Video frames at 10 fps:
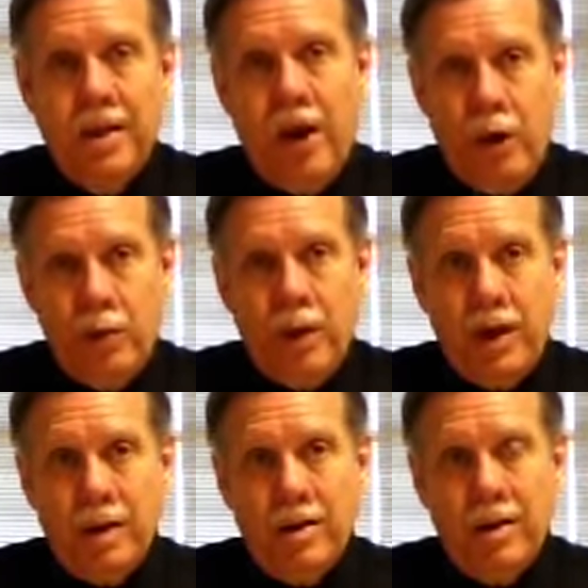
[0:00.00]

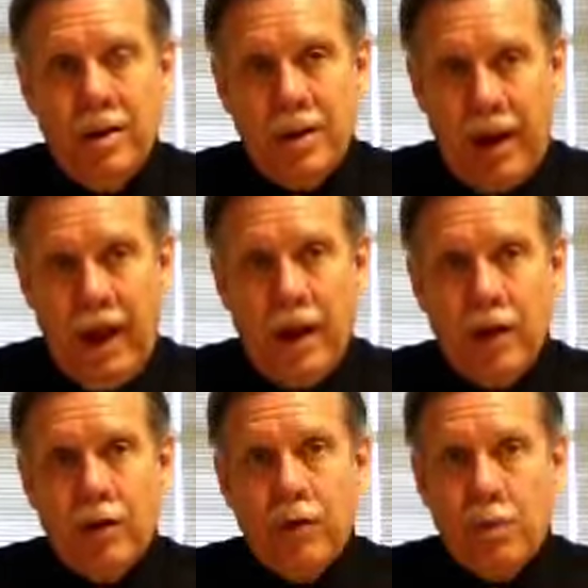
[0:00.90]
owning the
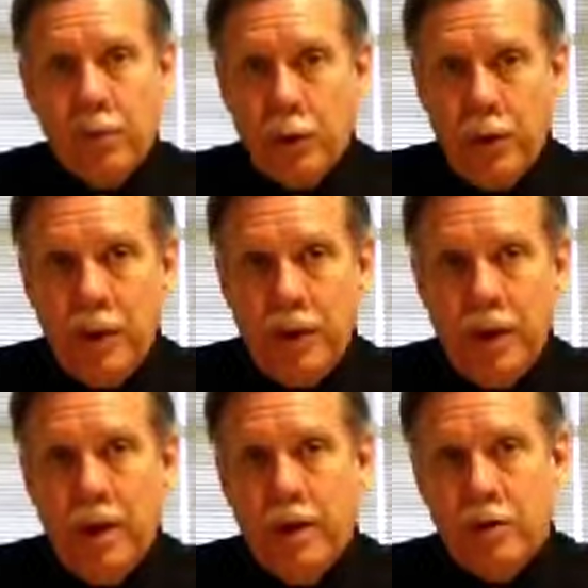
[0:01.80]
lands from 3
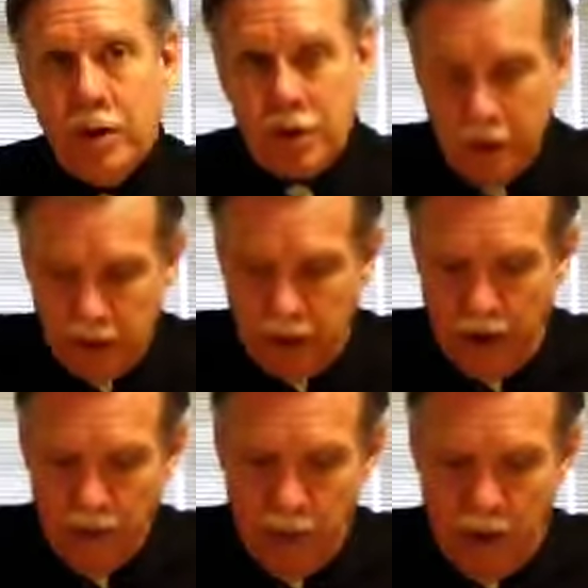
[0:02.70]
to
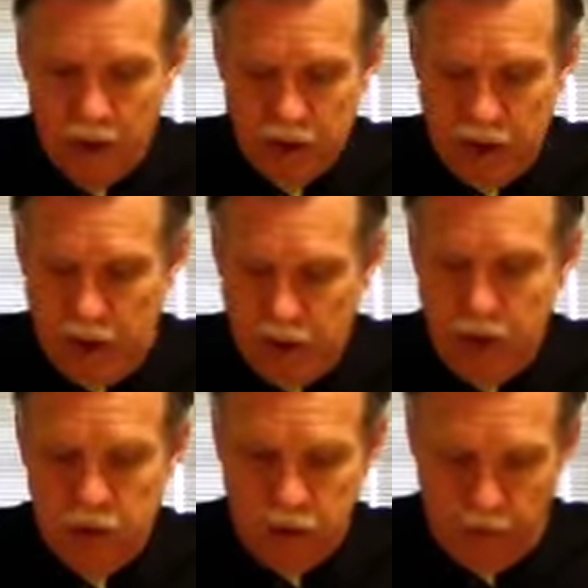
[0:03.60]
10.5 miles out
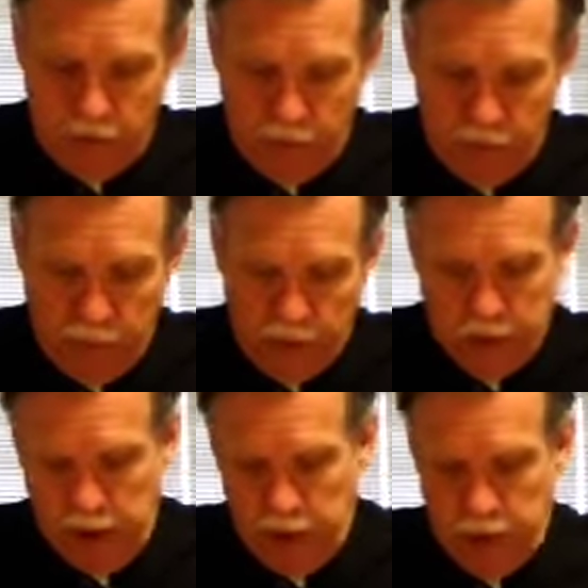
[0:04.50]
into the Gulf of Mexico.